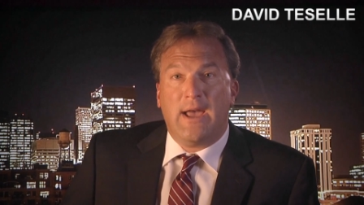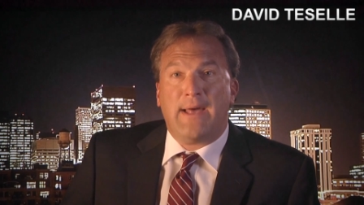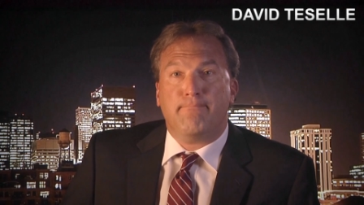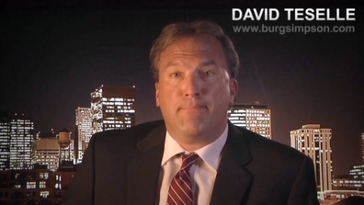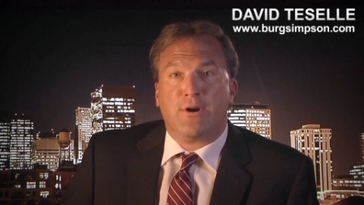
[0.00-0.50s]

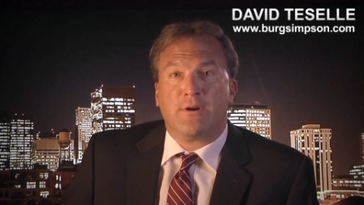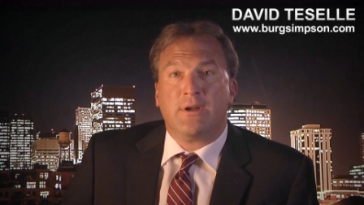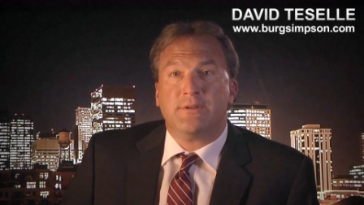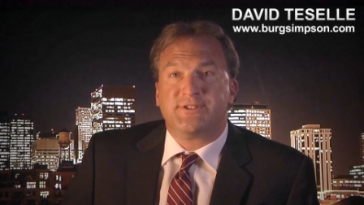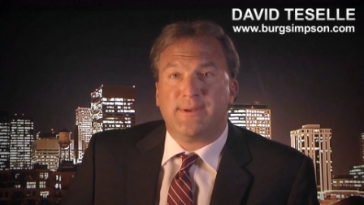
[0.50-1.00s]
at
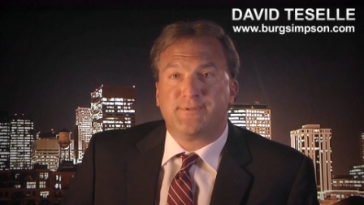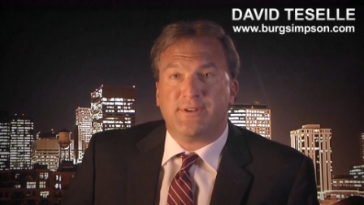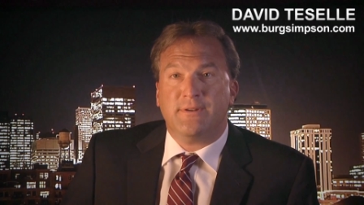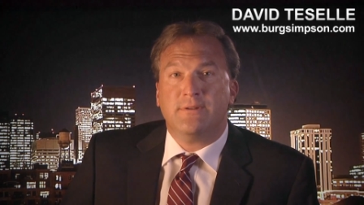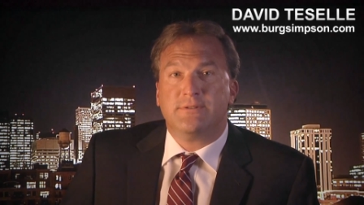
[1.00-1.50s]

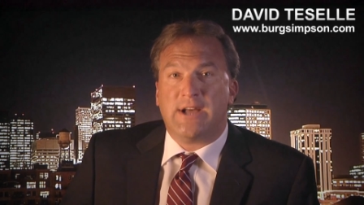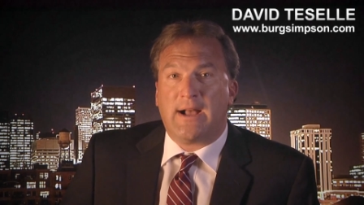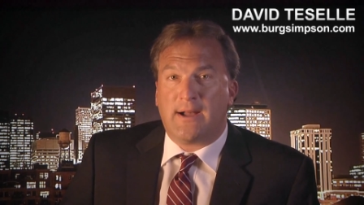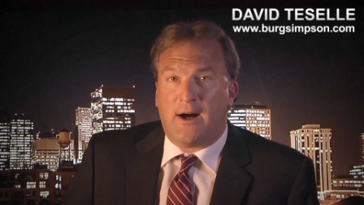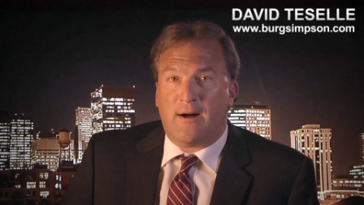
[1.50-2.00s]

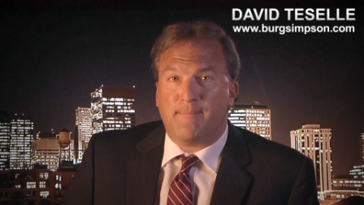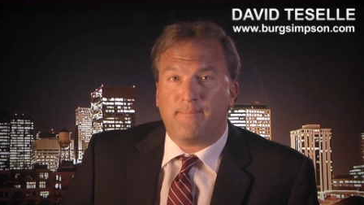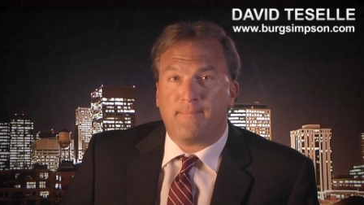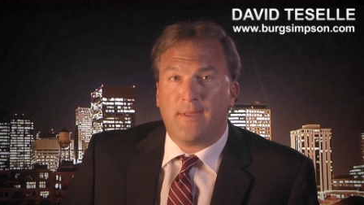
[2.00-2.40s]
burgsimpson.com.